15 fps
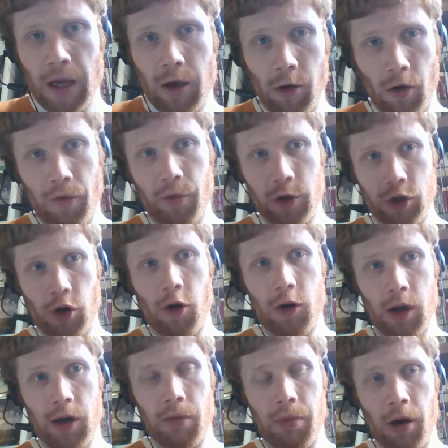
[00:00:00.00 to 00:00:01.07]
You know, if we're
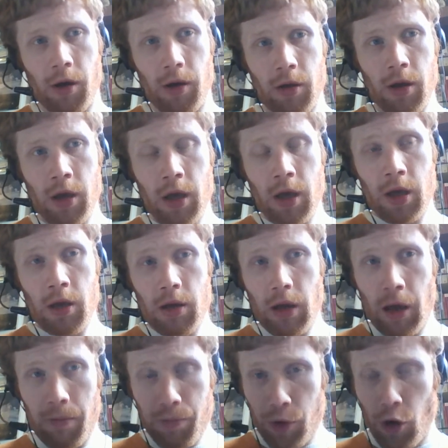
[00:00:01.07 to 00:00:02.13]
talking about
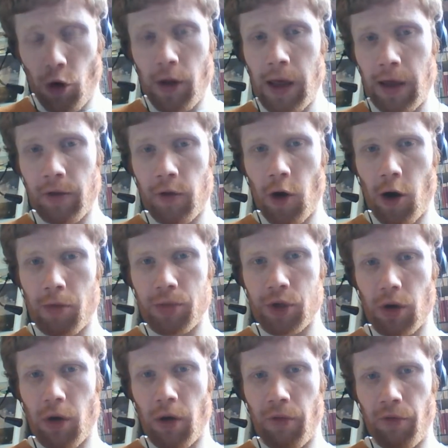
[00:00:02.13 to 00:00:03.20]
it purely in terms
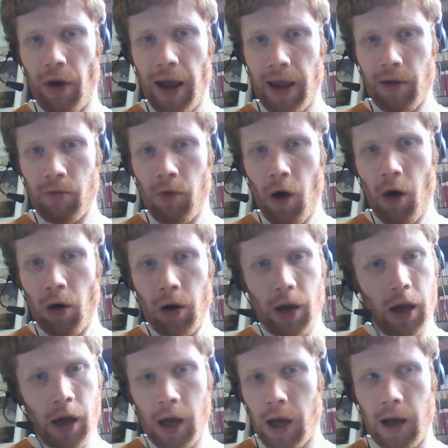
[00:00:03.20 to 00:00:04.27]
of right and wrong,
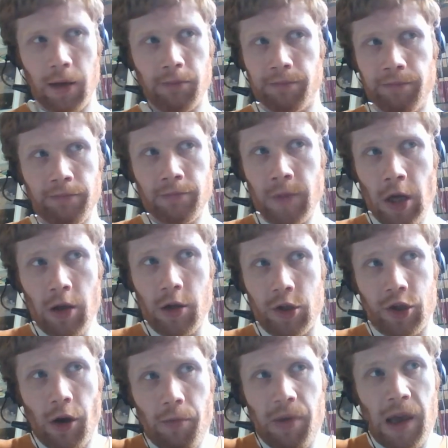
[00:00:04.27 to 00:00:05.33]
um,
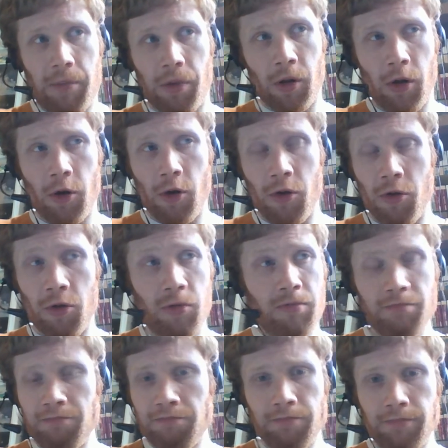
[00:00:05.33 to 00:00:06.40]
there's some people who
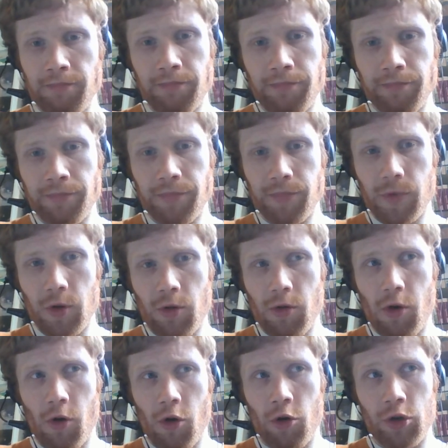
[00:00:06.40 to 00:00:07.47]

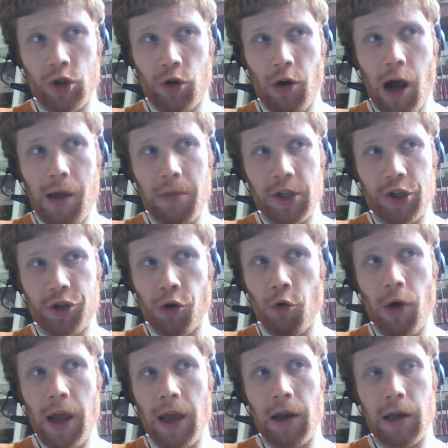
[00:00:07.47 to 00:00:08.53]
whose crime is
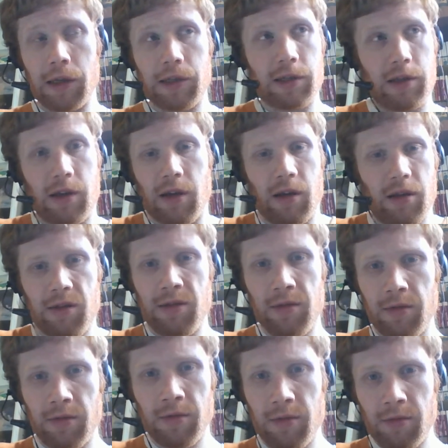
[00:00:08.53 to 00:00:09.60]
so heinous that
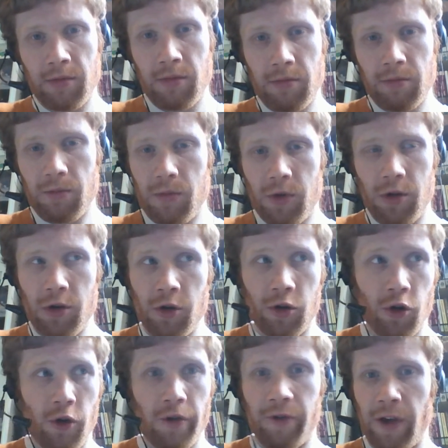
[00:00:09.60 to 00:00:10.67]
you
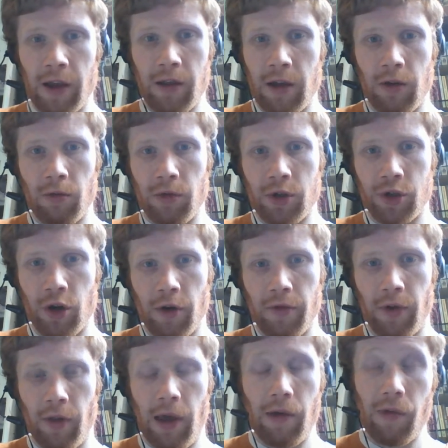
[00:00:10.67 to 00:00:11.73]
do think they don't deserve
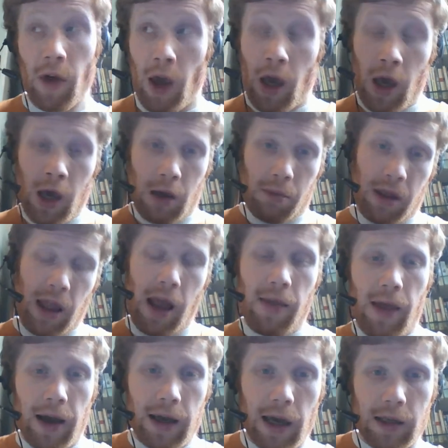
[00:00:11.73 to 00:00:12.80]
to live.
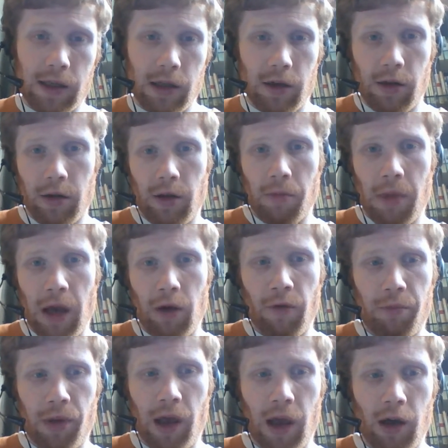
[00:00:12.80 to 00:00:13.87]
Then that gets into the domain
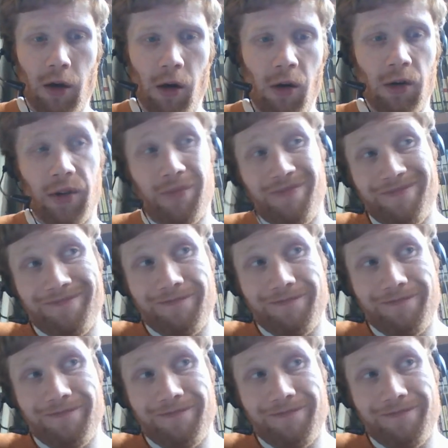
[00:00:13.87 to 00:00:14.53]
of playing God.